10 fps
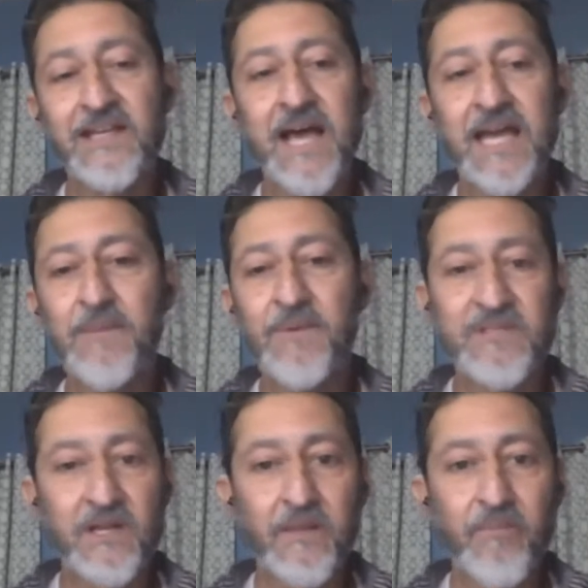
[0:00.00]

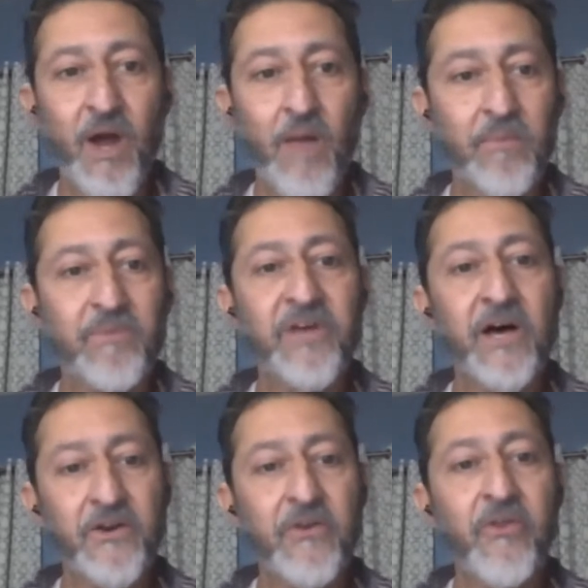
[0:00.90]
90% of the problem is
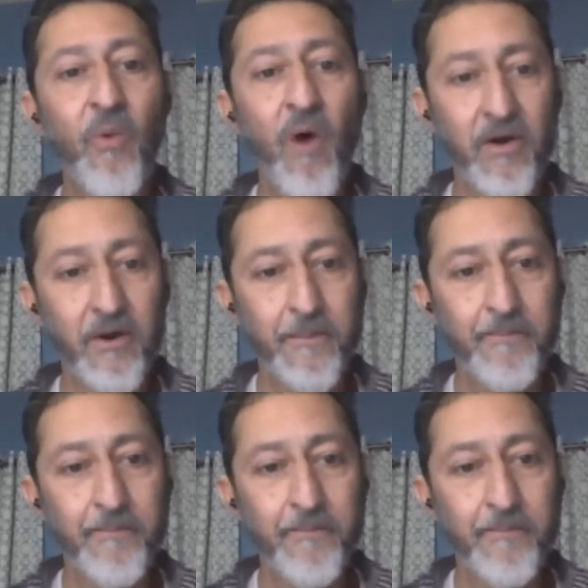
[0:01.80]
under the water.